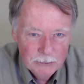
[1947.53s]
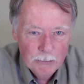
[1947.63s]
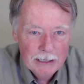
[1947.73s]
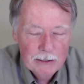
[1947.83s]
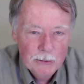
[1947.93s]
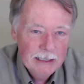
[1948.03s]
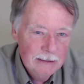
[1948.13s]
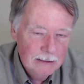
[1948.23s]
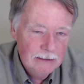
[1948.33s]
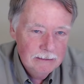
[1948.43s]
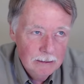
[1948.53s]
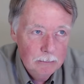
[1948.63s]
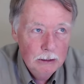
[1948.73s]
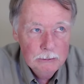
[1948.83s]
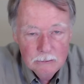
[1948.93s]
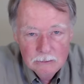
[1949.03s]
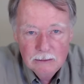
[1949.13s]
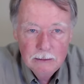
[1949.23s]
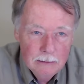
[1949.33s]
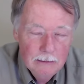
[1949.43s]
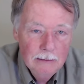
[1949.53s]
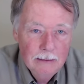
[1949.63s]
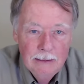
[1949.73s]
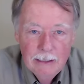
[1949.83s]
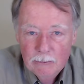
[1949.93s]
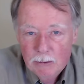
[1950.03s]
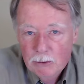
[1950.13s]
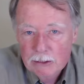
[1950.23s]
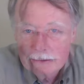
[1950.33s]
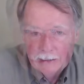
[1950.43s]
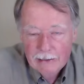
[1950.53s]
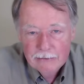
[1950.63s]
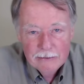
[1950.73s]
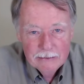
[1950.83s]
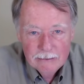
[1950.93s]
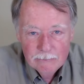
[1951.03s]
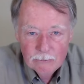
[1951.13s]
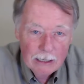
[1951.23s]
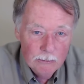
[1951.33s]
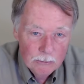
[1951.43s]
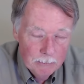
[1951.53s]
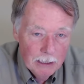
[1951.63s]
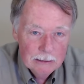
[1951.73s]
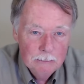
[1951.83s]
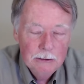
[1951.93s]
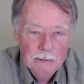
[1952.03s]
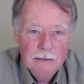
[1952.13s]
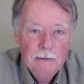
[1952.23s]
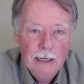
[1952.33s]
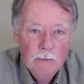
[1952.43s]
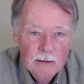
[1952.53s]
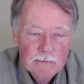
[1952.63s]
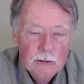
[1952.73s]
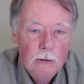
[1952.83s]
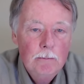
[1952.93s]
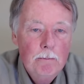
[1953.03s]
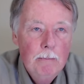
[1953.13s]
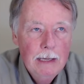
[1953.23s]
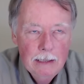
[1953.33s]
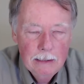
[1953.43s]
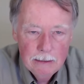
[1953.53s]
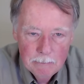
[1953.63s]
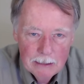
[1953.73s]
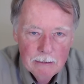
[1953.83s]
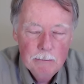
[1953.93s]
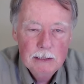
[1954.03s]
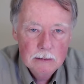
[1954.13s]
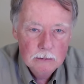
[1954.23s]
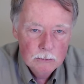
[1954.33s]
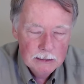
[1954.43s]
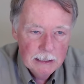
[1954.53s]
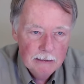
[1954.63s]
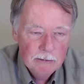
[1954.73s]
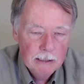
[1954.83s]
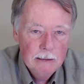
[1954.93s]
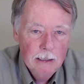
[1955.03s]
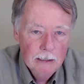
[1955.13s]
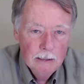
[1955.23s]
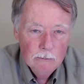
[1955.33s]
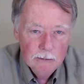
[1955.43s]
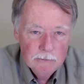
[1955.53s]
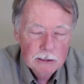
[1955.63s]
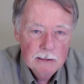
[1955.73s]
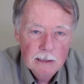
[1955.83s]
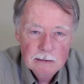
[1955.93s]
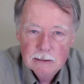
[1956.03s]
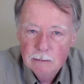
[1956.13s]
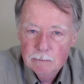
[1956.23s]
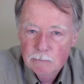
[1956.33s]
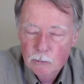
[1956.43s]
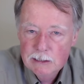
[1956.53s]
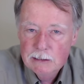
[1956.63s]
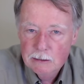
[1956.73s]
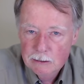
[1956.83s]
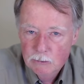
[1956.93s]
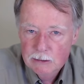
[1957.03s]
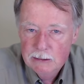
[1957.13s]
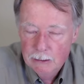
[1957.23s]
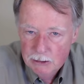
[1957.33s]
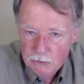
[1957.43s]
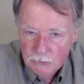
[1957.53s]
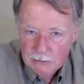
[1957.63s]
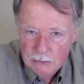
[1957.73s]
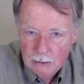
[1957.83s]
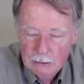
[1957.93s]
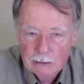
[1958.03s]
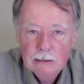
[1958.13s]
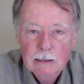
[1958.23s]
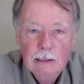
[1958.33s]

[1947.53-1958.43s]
Bright green and the blue, and we put it together, and wow, remarkable. And and we've sold many many pieces with Savarite. We've just done some recently with demantoid garnet.